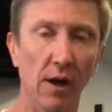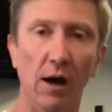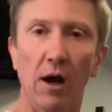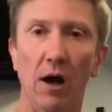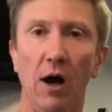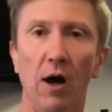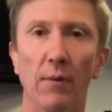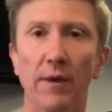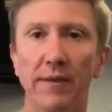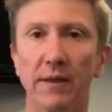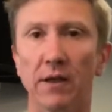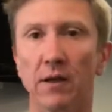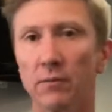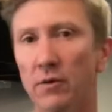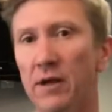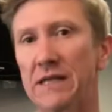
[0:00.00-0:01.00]
And
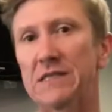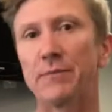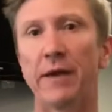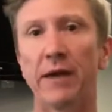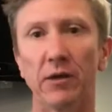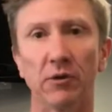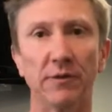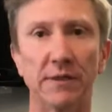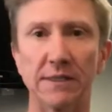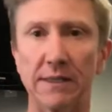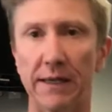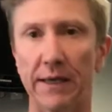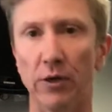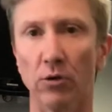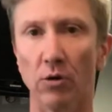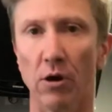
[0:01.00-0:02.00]
then I'm going to expand on this
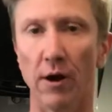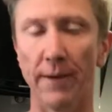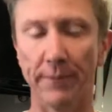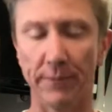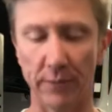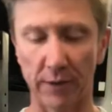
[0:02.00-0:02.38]
later on.